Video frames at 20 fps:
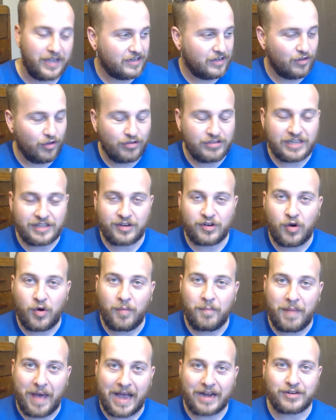It looks like they're
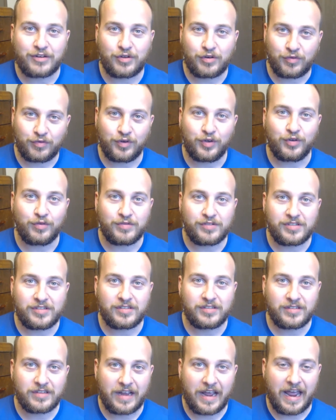going back to their
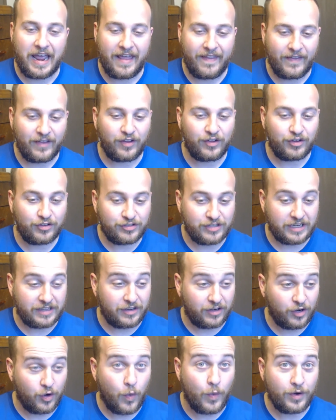roots, and it looks like
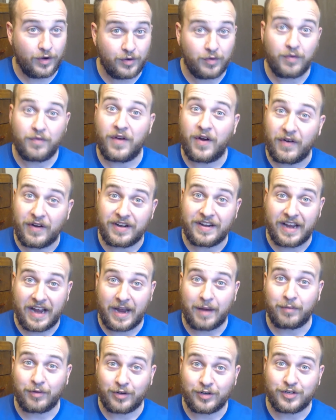they're going to do a very
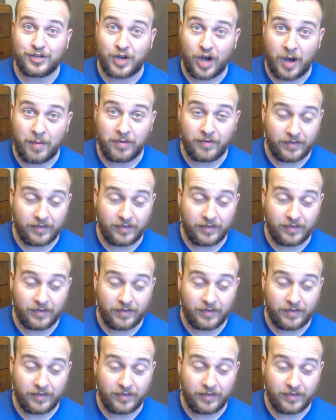damn good job.